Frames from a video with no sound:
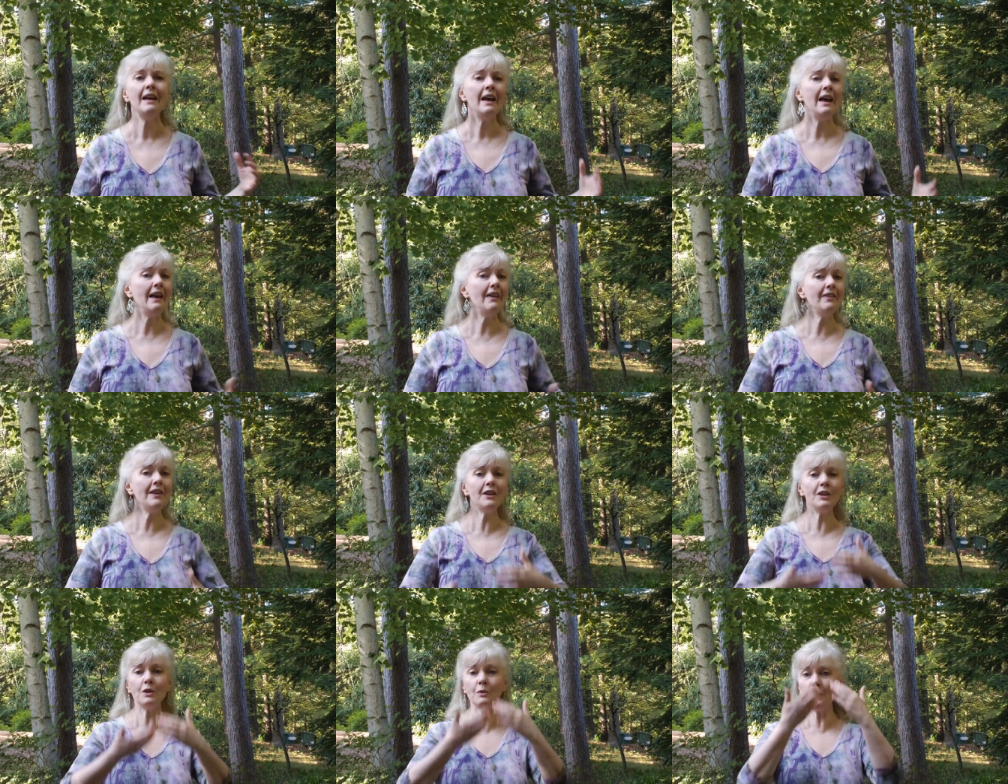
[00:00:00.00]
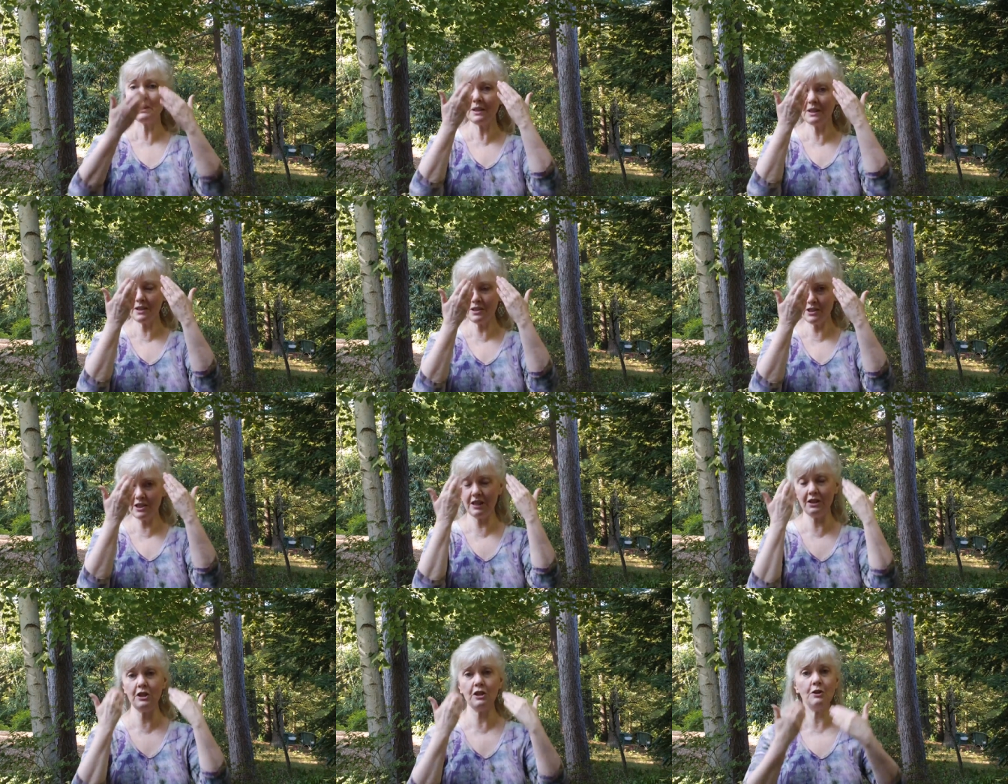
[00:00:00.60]
And then you would
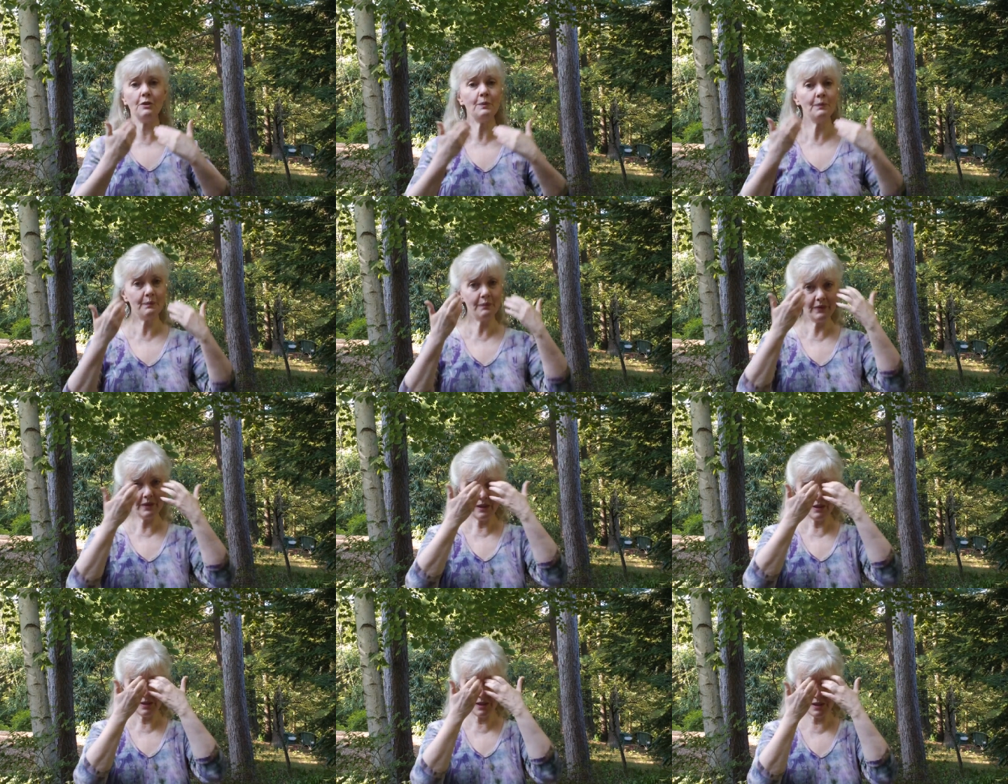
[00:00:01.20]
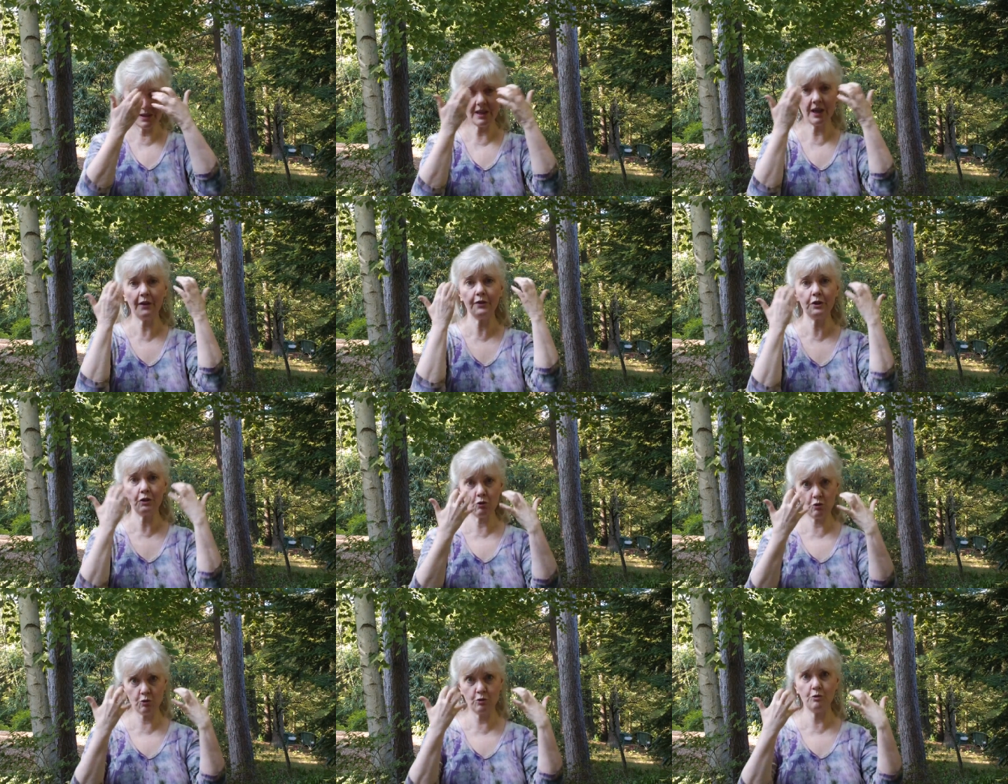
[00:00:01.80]
continue to tell
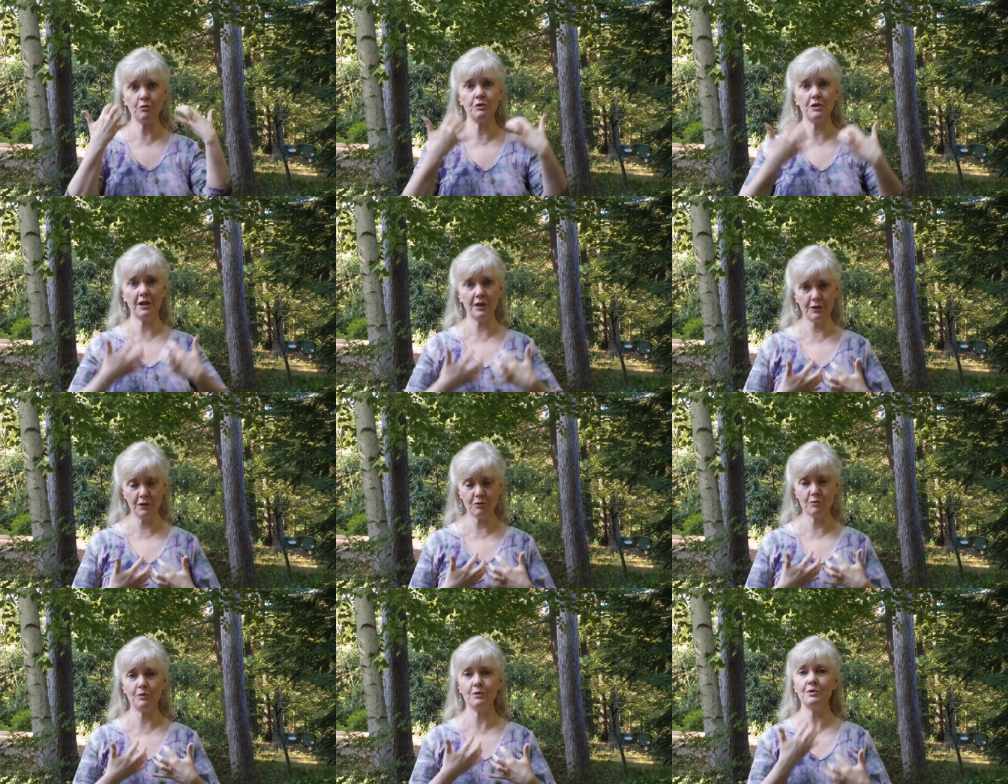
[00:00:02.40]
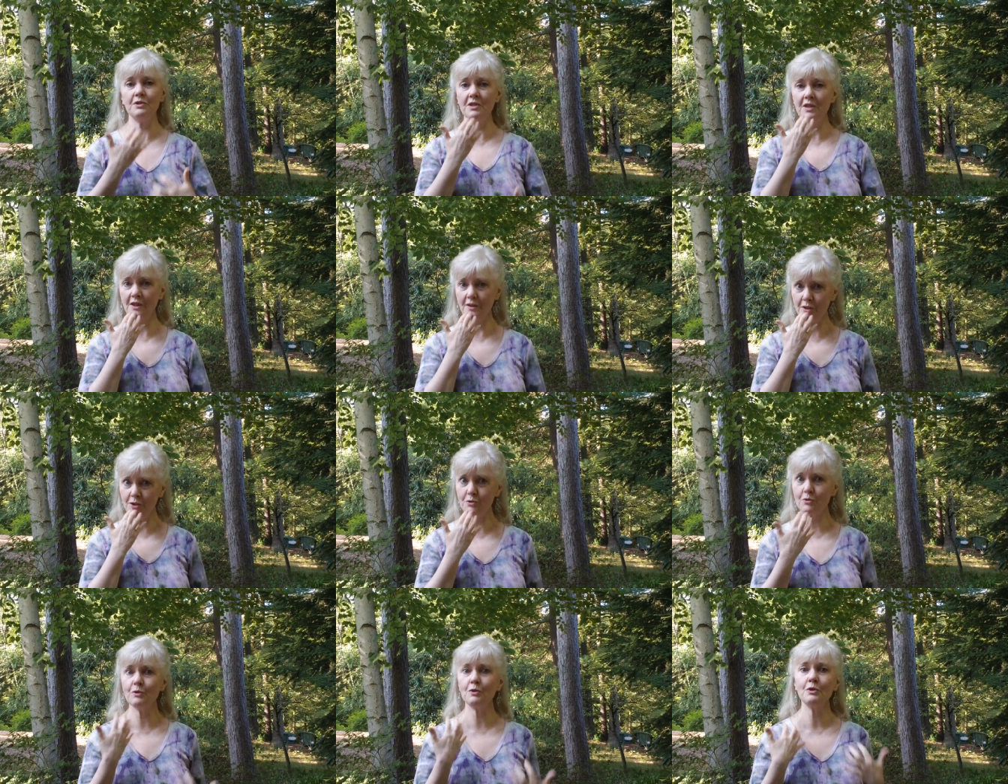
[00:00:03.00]
the truth
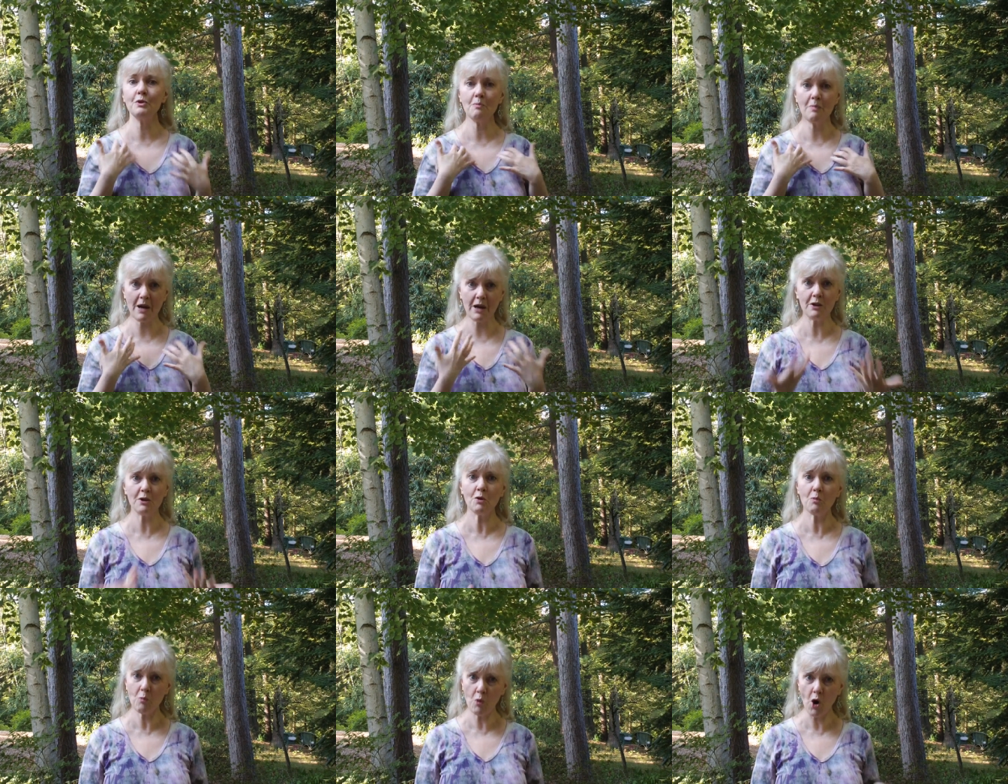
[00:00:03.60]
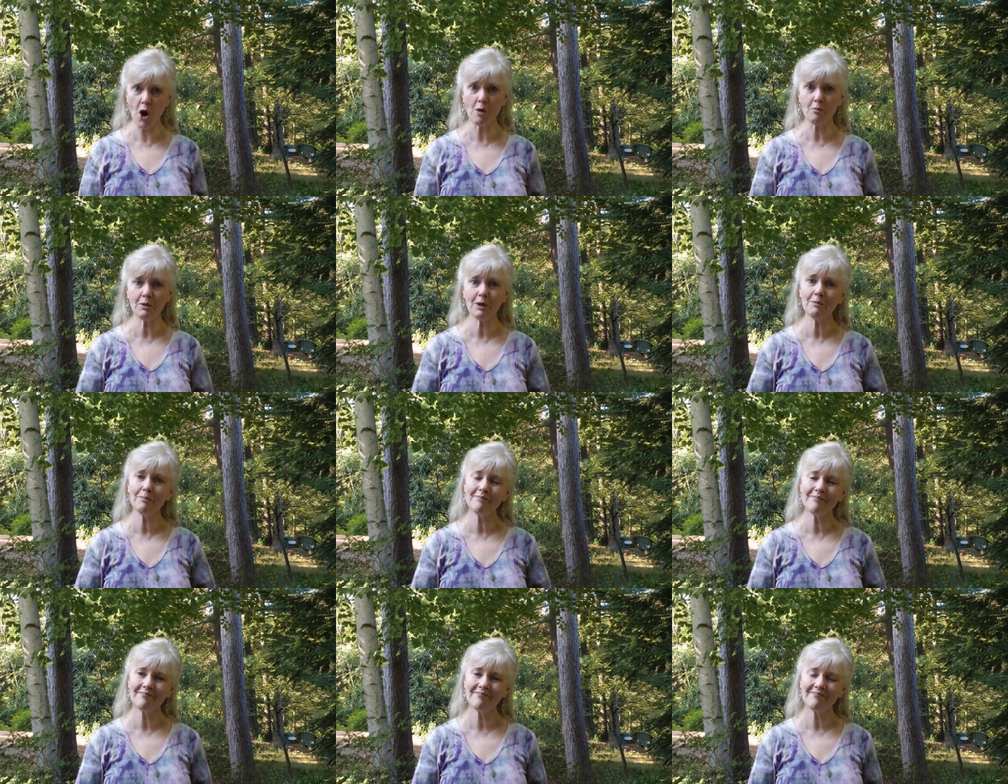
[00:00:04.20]
about your problem.